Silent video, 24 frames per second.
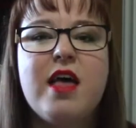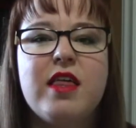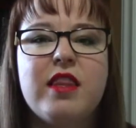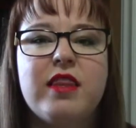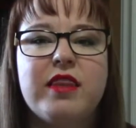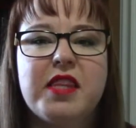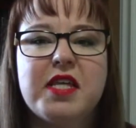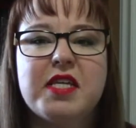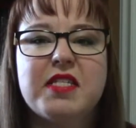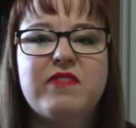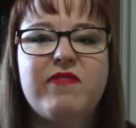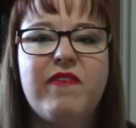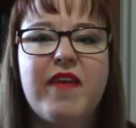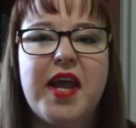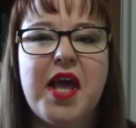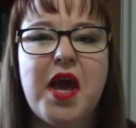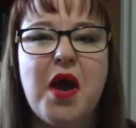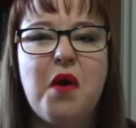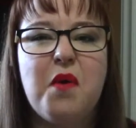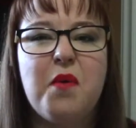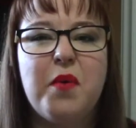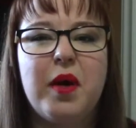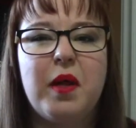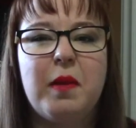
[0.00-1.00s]
This
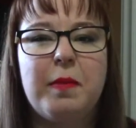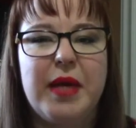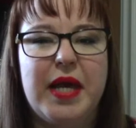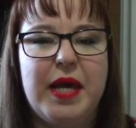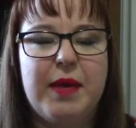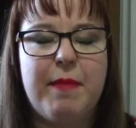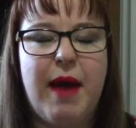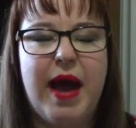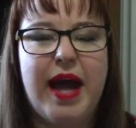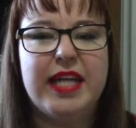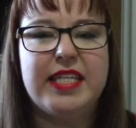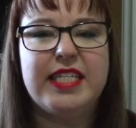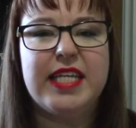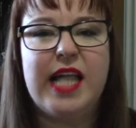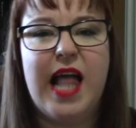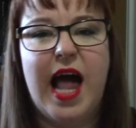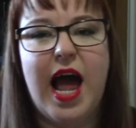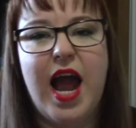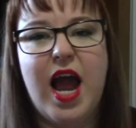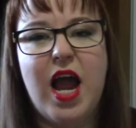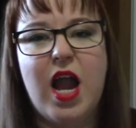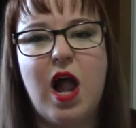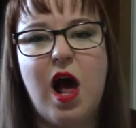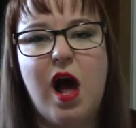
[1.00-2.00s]
video will be my
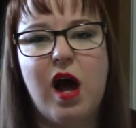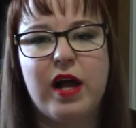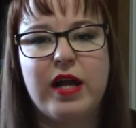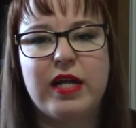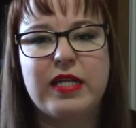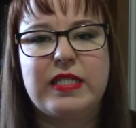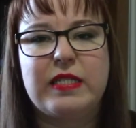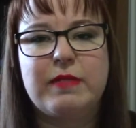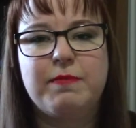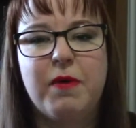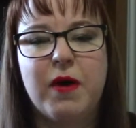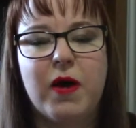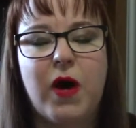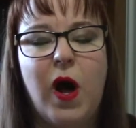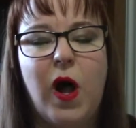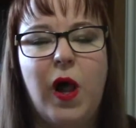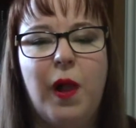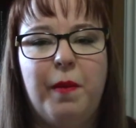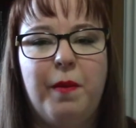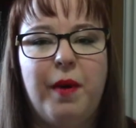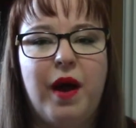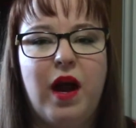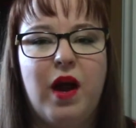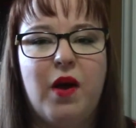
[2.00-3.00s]
July and August book
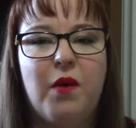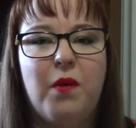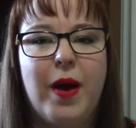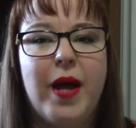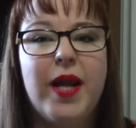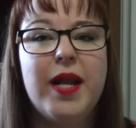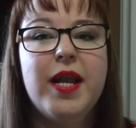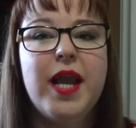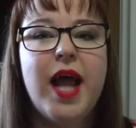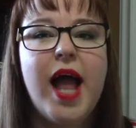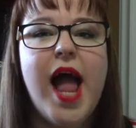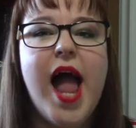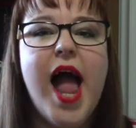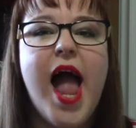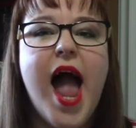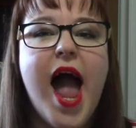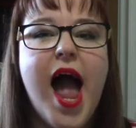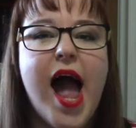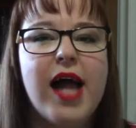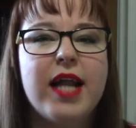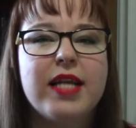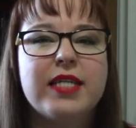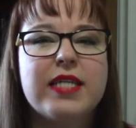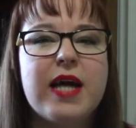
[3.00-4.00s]
haul part 1,
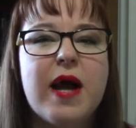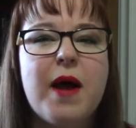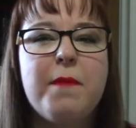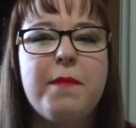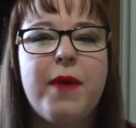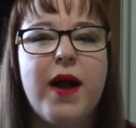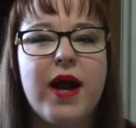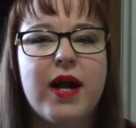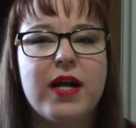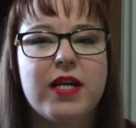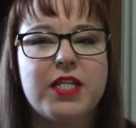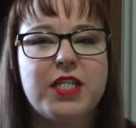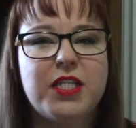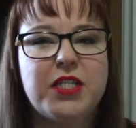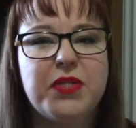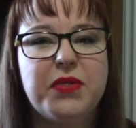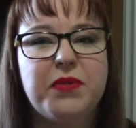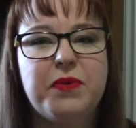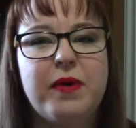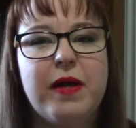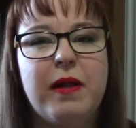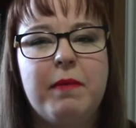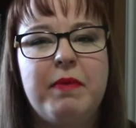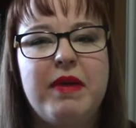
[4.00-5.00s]
and part
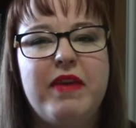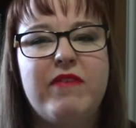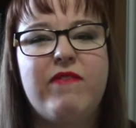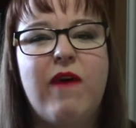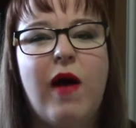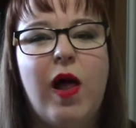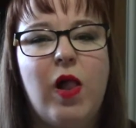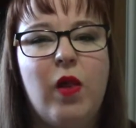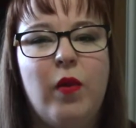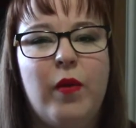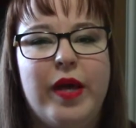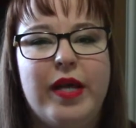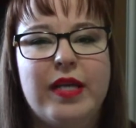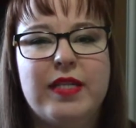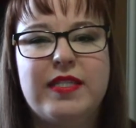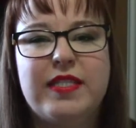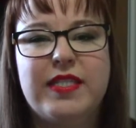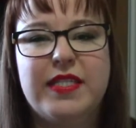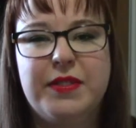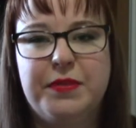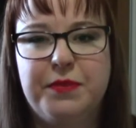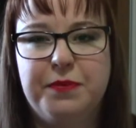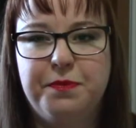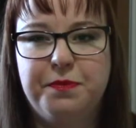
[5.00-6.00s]
2 will be following
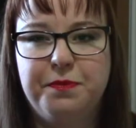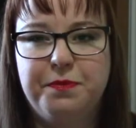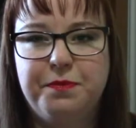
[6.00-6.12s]
soon.